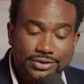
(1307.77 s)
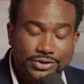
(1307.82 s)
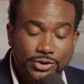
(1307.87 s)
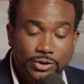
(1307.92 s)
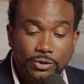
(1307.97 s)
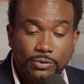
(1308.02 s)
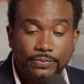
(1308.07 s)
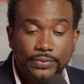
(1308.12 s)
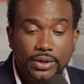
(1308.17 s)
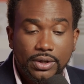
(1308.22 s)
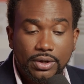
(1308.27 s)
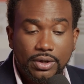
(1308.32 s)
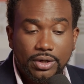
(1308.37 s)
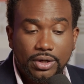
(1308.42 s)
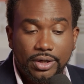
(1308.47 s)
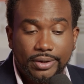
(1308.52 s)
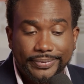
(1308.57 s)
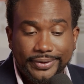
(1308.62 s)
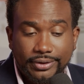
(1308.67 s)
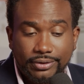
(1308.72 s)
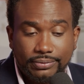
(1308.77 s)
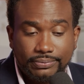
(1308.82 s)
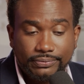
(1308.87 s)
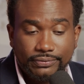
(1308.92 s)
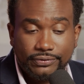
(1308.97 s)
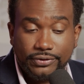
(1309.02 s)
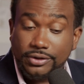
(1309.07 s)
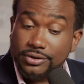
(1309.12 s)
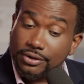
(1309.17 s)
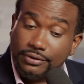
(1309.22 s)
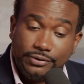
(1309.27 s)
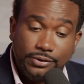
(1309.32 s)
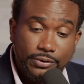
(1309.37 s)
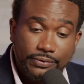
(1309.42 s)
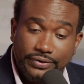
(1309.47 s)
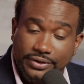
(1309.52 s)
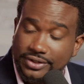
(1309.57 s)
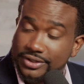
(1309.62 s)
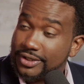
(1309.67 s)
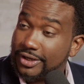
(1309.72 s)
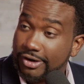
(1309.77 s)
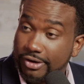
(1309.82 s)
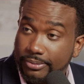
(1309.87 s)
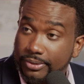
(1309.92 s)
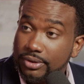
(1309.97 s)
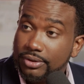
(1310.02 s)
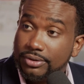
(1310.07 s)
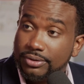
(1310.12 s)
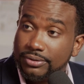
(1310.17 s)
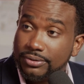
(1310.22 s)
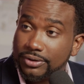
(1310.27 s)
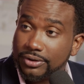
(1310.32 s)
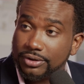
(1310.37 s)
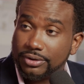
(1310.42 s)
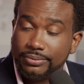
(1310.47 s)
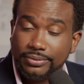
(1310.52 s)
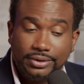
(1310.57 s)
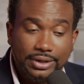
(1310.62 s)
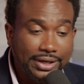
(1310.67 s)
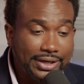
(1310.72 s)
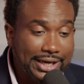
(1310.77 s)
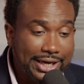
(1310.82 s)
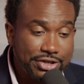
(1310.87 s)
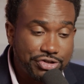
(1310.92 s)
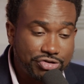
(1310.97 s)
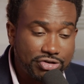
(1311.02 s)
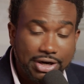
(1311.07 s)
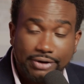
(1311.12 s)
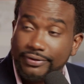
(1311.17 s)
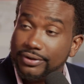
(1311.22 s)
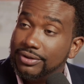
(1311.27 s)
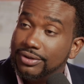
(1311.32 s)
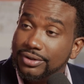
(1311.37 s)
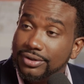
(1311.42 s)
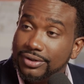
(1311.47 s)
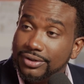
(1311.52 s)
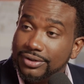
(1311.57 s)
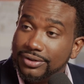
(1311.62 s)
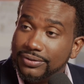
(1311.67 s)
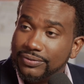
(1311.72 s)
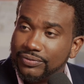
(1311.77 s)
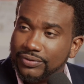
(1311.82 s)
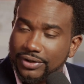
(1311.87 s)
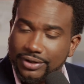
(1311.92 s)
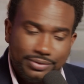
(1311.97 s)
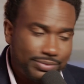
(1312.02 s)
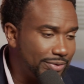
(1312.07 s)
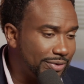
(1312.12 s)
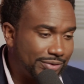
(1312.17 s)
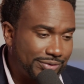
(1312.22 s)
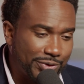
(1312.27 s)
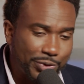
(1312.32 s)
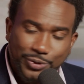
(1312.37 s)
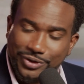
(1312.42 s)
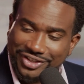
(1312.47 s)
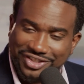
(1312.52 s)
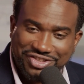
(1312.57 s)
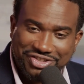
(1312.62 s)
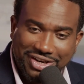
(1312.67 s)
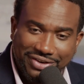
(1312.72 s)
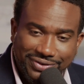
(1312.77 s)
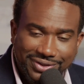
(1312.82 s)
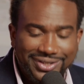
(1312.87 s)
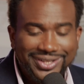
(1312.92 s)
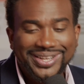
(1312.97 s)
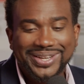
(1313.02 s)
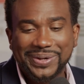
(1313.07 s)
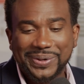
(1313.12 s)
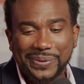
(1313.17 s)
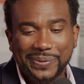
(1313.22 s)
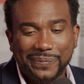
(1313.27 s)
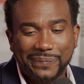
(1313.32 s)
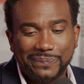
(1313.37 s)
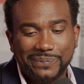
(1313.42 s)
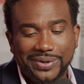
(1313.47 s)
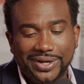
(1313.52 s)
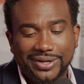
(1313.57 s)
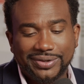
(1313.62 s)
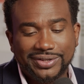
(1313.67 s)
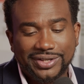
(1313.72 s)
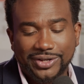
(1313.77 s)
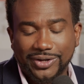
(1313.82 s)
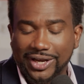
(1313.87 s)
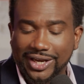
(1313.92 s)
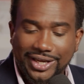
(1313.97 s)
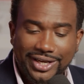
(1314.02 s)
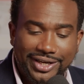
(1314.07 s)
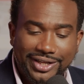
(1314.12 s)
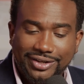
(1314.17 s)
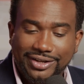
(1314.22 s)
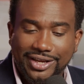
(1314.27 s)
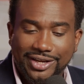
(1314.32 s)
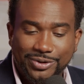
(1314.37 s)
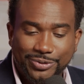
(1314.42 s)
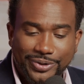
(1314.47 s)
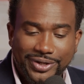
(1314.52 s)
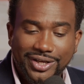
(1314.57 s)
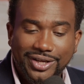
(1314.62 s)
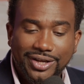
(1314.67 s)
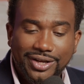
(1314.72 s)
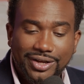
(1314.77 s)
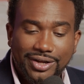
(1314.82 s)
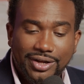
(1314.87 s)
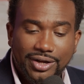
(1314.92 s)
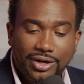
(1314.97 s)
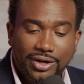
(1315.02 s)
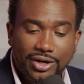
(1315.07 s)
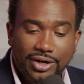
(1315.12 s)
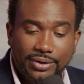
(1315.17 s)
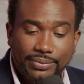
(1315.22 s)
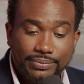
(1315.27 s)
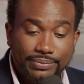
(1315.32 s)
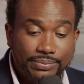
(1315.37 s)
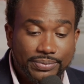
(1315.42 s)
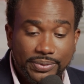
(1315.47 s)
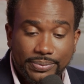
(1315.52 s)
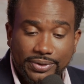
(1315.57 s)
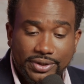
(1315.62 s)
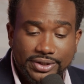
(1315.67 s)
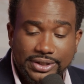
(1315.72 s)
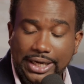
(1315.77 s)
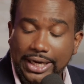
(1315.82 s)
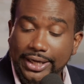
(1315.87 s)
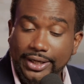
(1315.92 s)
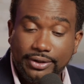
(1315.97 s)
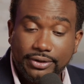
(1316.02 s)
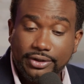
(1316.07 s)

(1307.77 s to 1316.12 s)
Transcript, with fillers: So, I mean, first off, COVID is terrible. I mean, I can travel, and no one can travel, but you know, I hate it anyway. Um, people are dying.